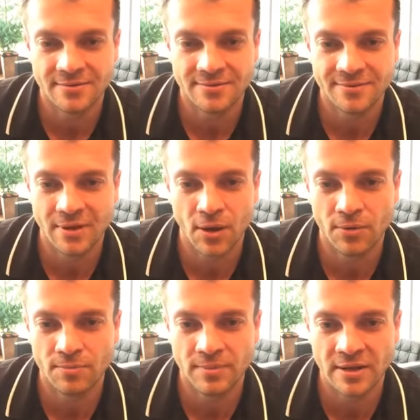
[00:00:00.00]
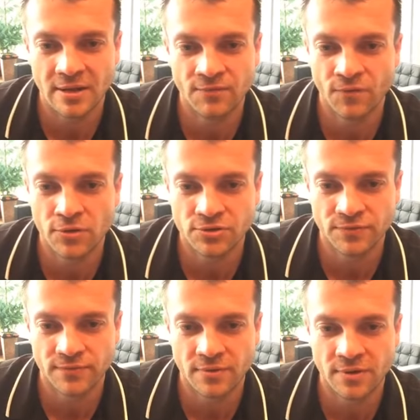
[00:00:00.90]
You know, being on the verge
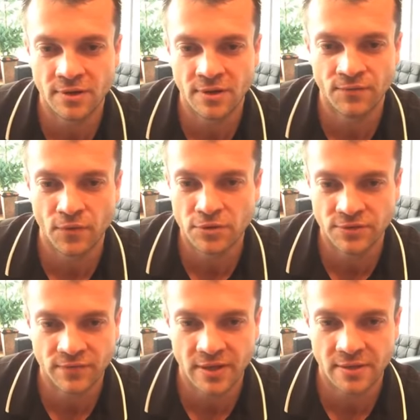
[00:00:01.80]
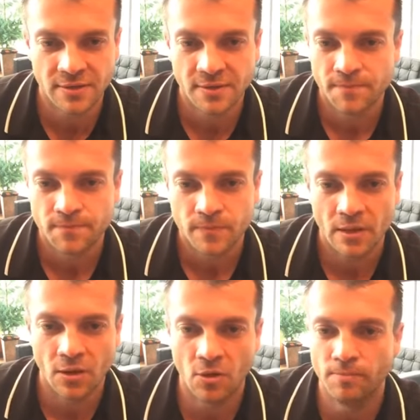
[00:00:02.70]
of like,
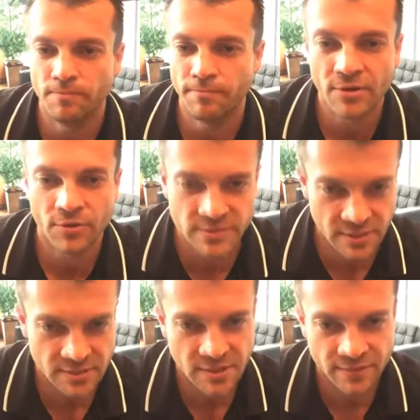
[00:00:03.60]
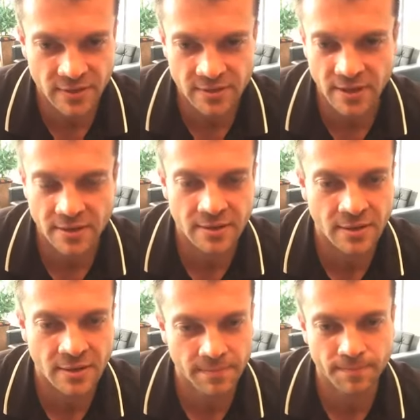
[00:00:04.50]
you know, bankruptcy and stuff like that.
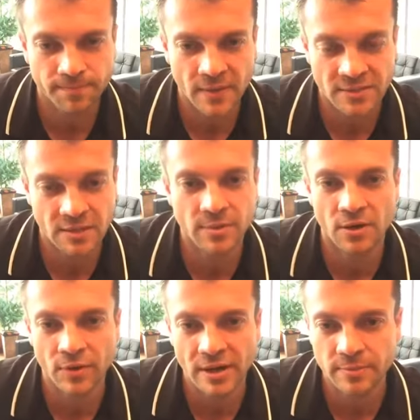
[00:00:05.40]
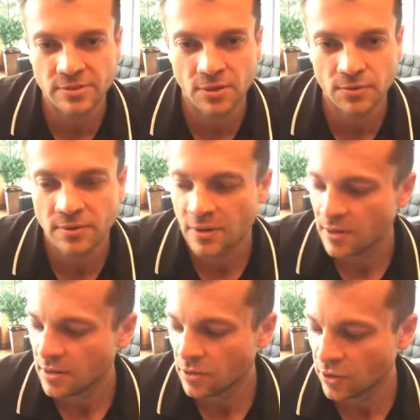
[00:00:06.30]
It's going to be a great episode.
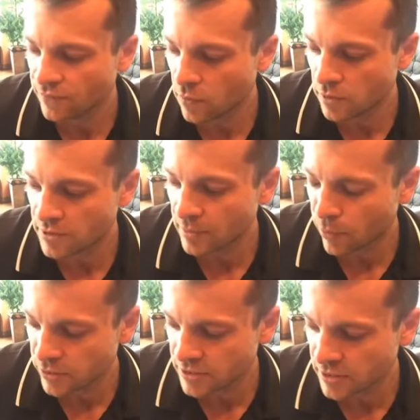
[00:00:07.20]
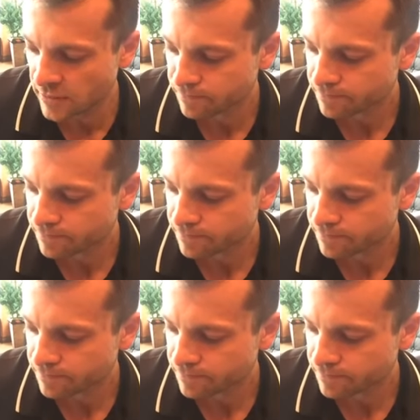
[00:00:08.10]
Looking forward to that personally.